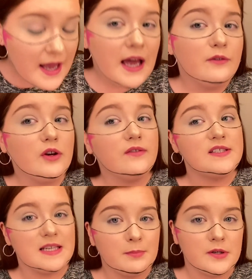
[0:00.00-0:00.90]
If you have a
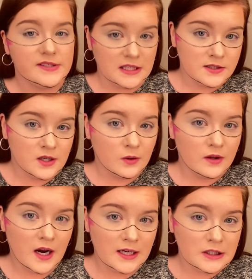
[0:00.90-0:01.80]
deeper skin tone
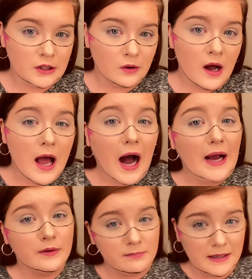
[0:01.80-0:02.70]
than I do,
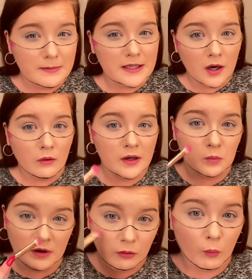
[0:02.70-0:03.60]
I would maybe go in
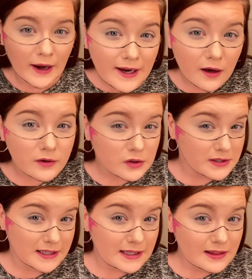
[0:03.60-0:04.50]
with white
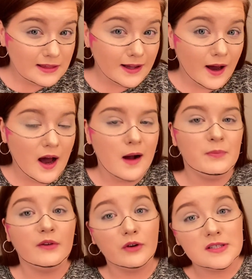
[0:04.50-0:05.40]
underneath.
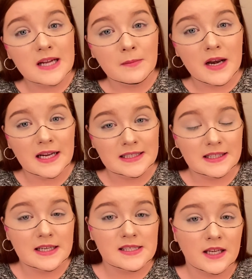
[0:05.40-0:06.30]
The first time that I
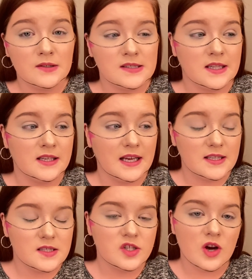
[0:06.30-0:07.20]
did this, I used the
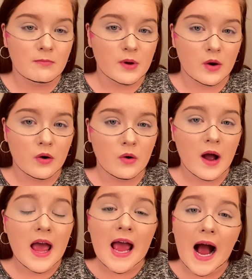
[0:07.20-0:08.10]
NYX Jumbo
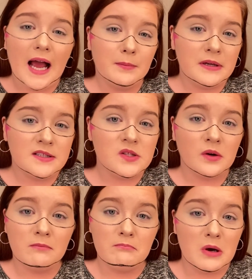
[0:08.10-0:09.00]
eye pencil
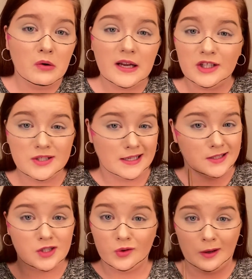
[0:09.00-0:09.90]
in milk and just like
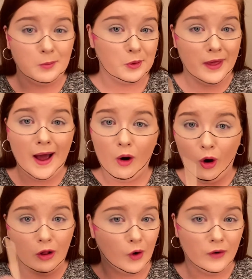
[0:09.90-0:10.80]
scribbled that
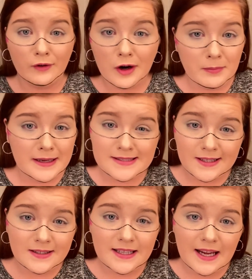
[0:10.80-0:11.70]
all over
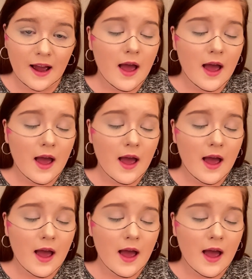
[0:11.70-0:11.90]
basically.